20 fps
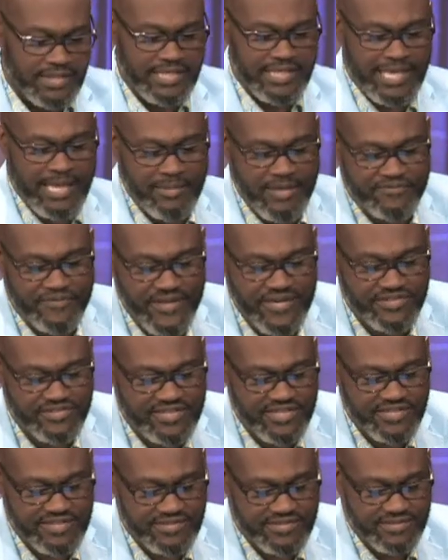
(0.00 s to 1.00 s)
Let me finish
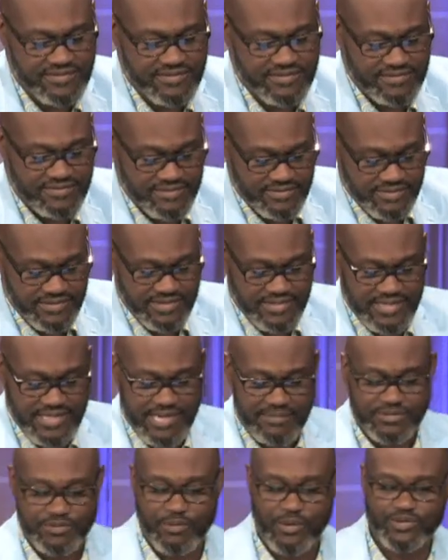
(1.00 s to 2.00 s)
this.
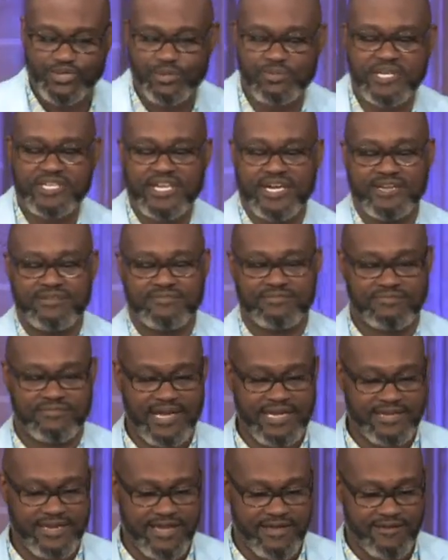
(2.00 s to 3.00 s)
I'm supposed to be done
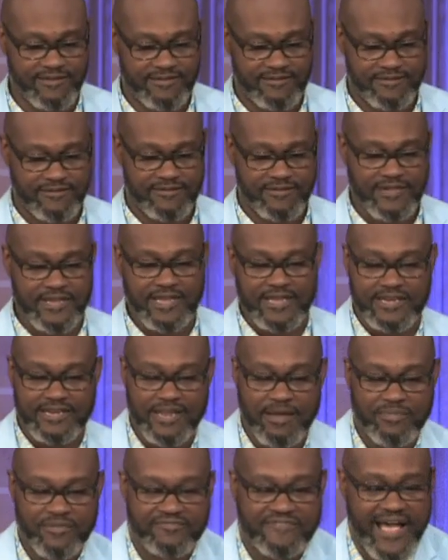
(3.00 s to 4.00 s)
right now.
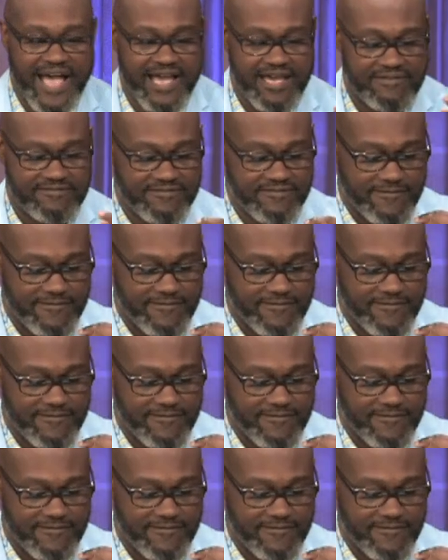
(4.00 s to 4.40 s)
Number five,